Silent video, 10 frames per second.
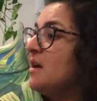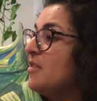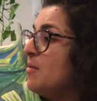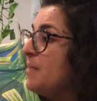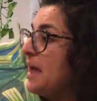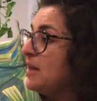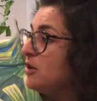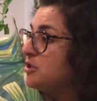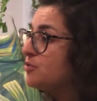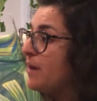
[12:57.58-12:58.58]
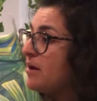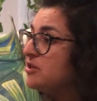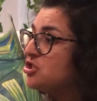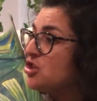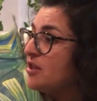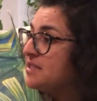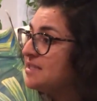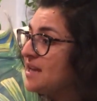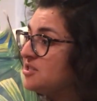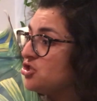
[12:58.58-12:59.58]
The man looked around and saw the
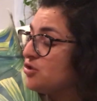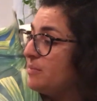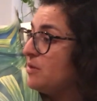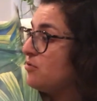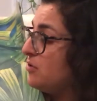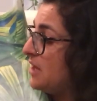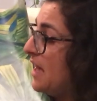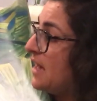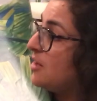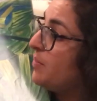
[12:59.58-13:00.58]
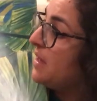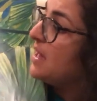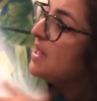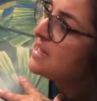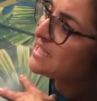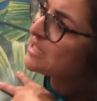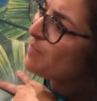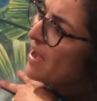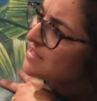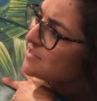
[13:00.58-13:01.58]
sun streaming through the canopy.
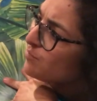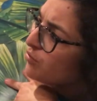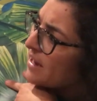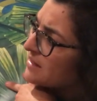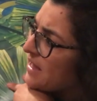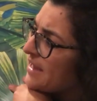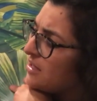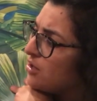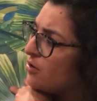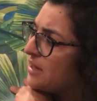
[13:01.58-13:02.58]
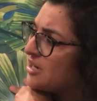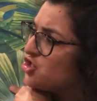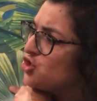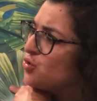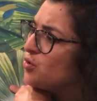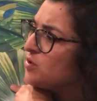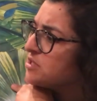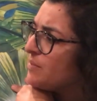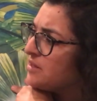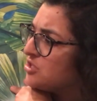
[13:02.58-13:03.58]
Spots of bright light glowed like jewels
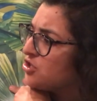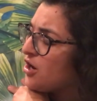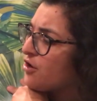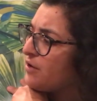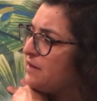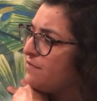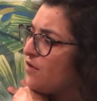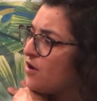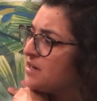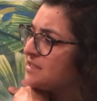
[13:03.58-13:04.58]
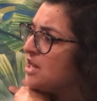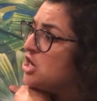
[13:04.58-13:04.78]
among the dark green forest.